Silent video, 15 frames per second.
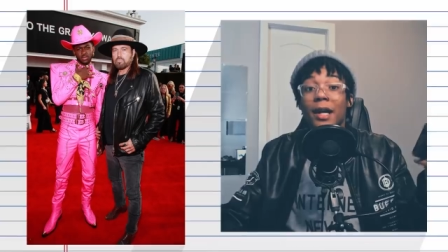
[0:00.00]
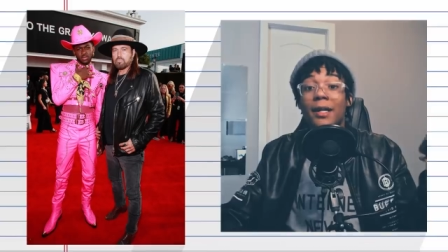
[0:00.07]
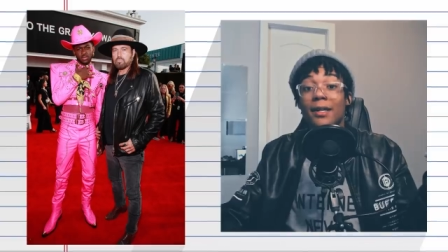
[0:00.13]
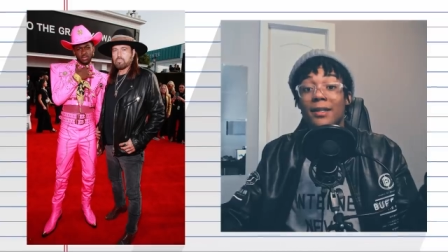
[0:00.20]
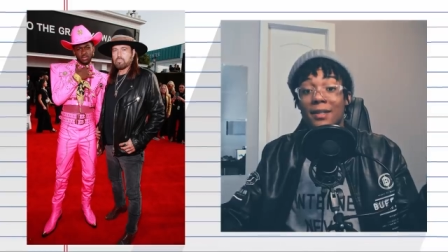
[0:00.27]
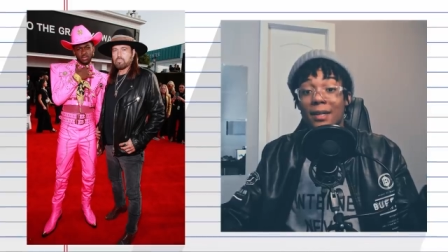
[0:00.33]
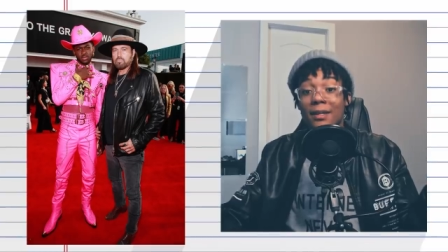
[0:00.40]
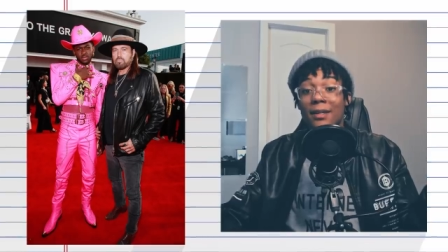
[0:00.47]
And
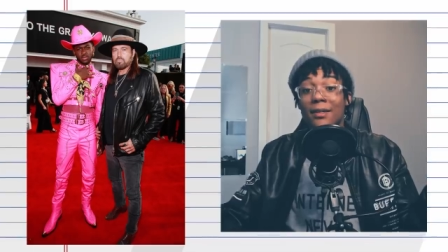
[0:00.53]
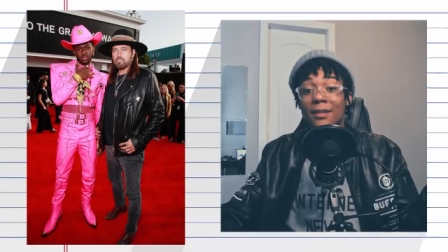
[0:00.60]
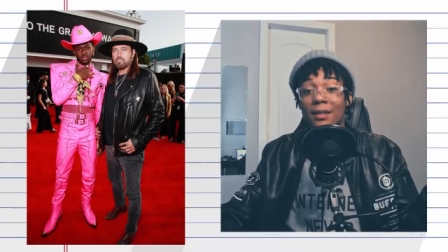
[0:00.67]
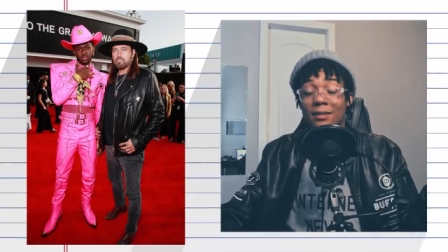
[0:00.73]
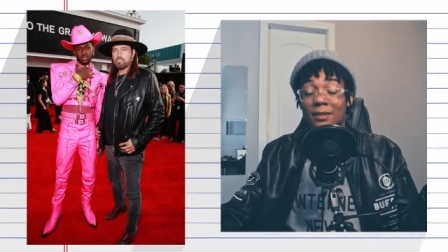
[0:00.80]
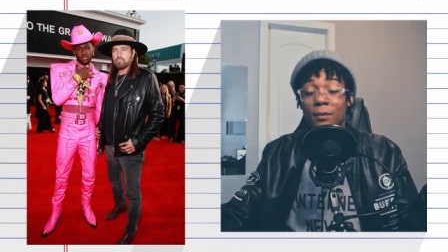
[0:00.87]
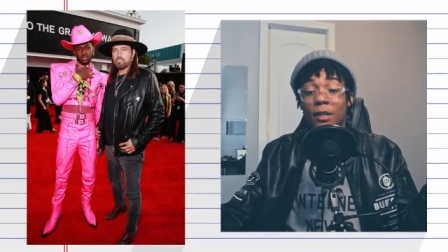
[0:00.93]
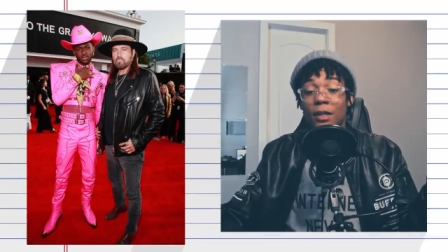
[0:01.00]
I say this
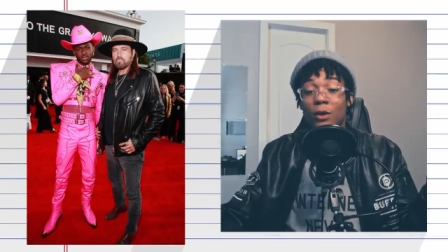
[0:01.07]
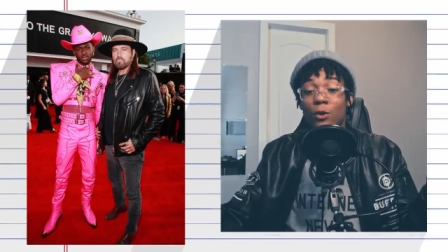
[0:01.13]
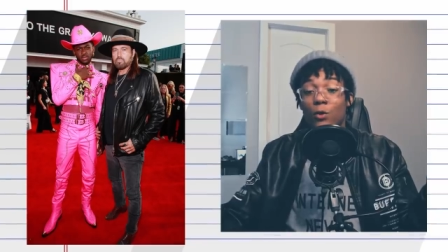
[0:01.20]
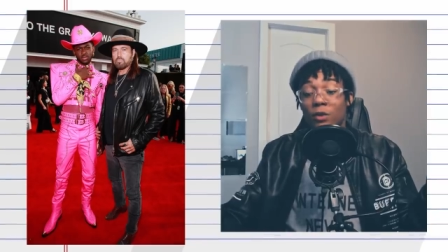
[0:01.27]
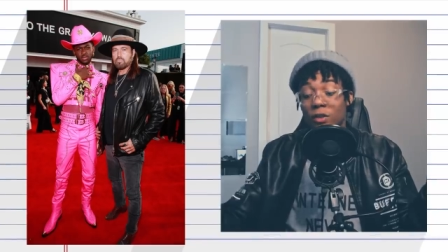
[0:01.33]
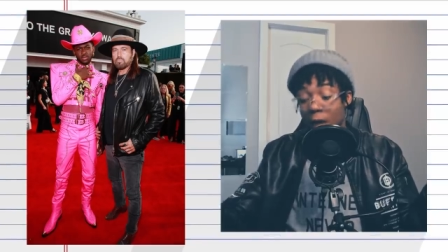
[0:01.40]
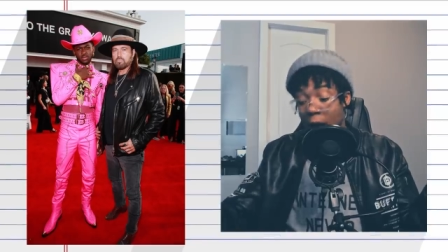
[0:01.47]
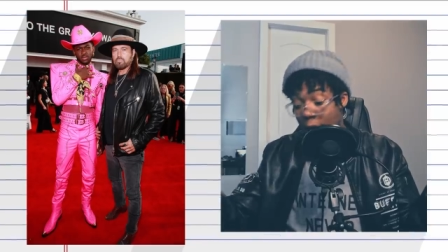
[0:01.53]
as somebody
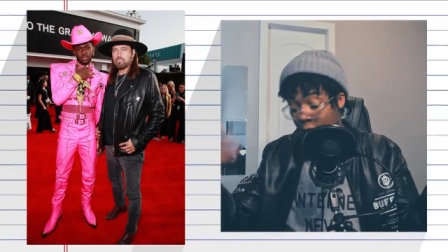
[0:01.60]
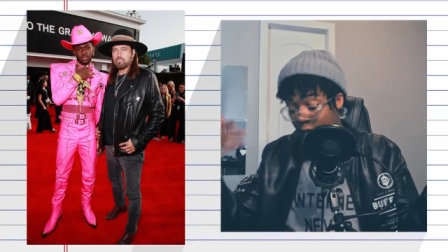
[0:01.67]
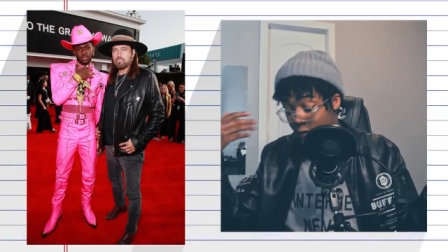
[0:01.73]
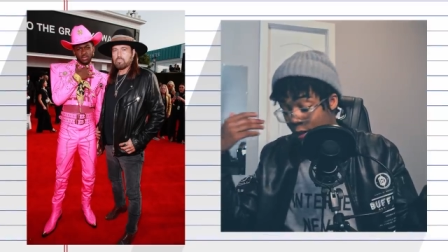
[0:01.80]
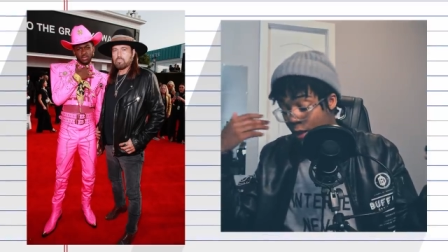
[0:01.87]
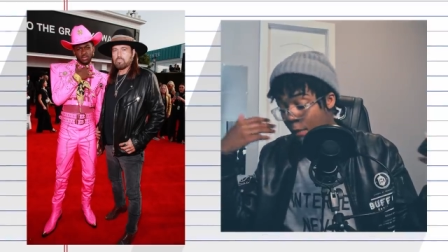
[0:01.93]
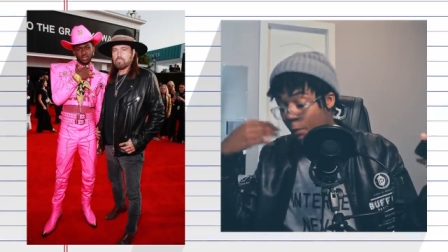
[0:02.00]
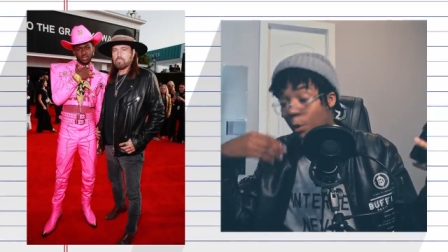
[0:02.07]
who's
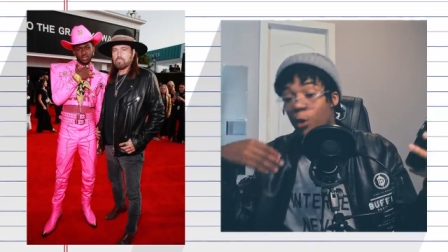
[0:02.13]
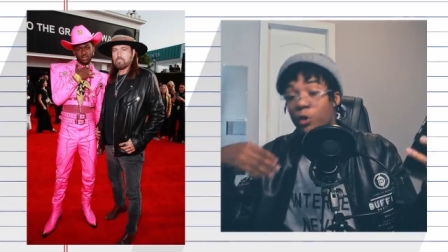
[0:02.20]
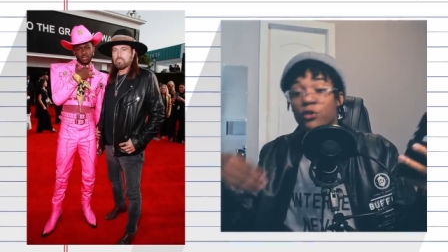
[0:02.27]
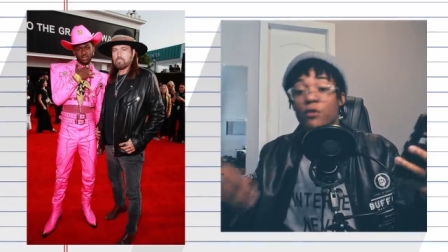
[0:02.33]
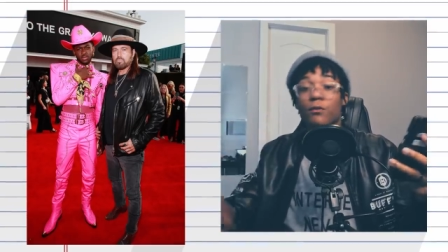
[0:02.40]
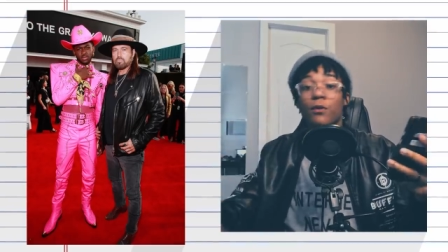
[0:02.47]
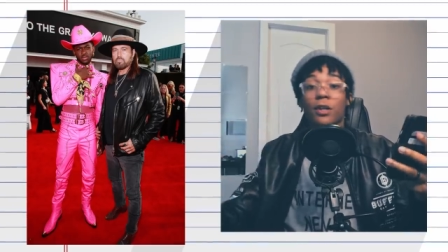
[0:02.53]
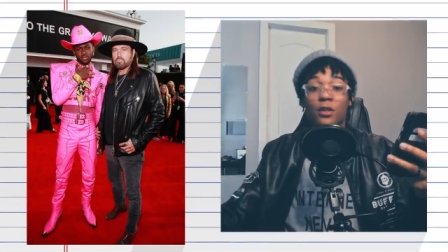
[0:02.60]
gotten
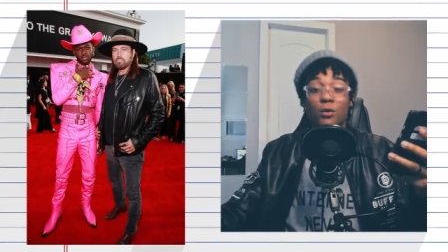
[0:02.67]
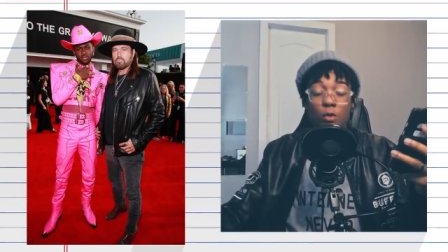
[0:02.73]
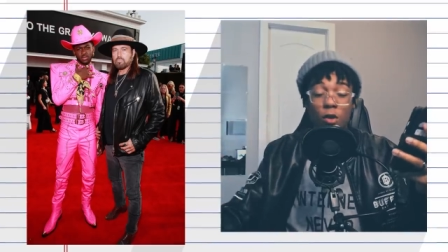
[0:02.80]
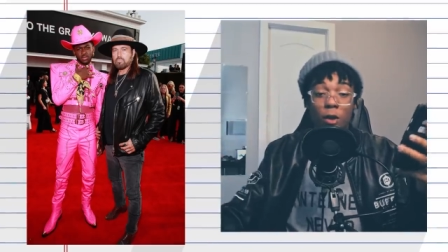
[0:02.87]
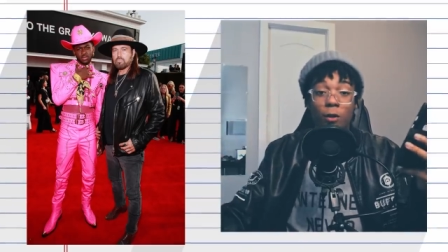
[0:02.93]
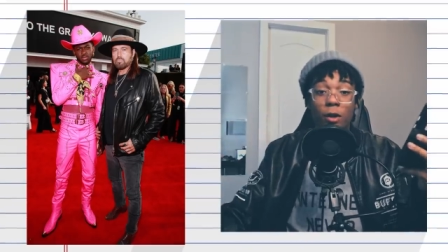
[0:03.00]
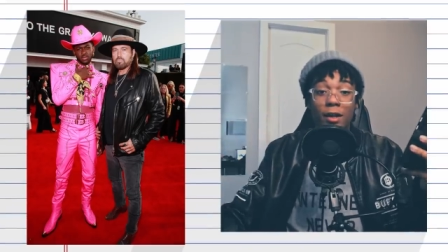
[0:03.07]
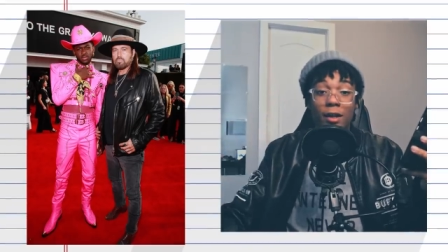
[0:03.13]
most of what he's
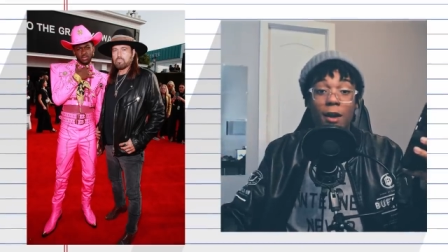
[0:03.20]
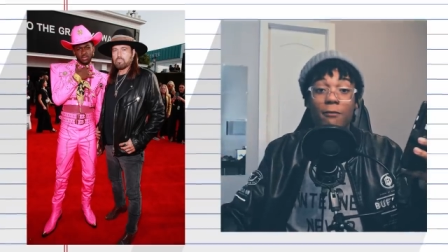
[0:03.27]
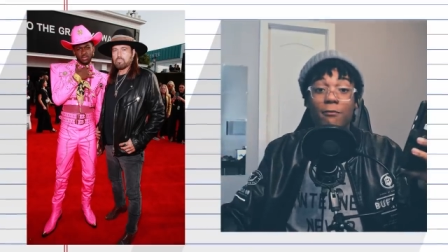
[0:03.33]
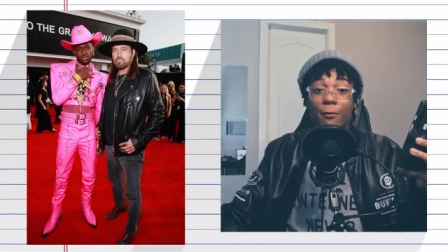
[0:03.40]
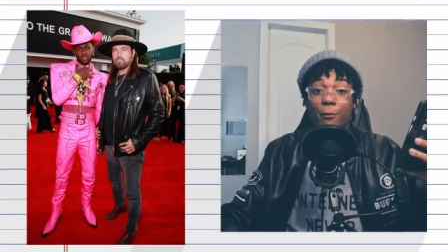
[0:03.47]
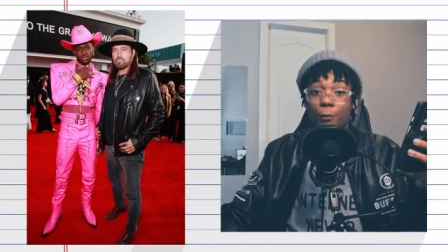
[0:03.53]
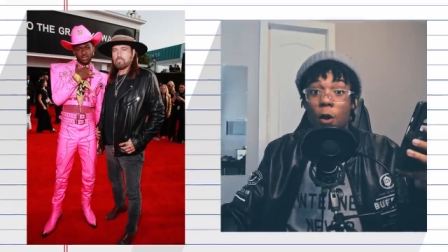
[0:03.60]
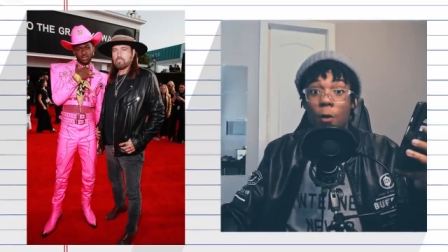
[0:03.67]
wearing right now
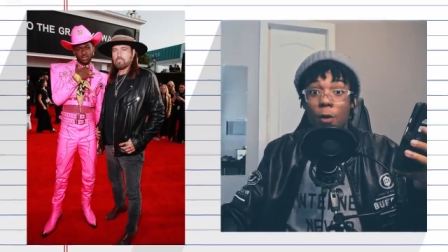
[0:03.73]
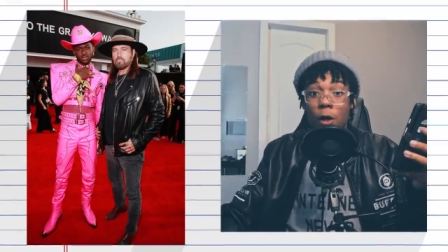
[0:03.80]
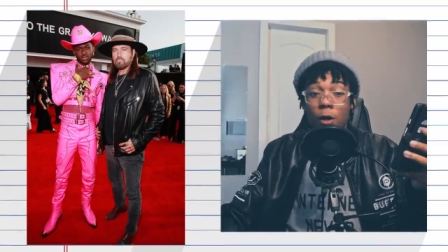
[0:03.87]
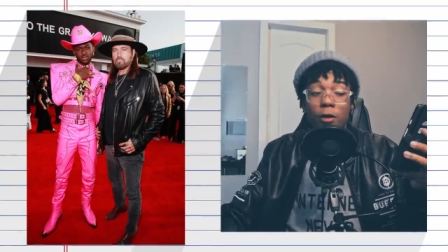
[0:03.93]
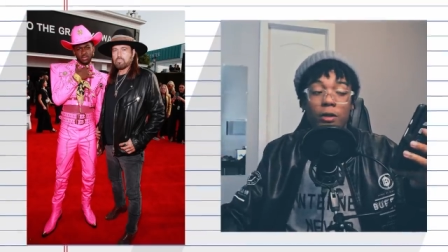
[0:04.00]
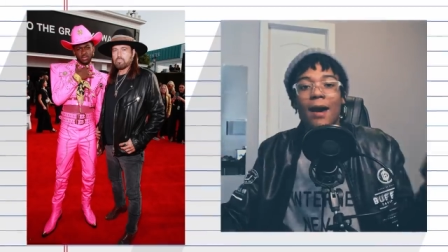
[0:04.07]
from Walmart.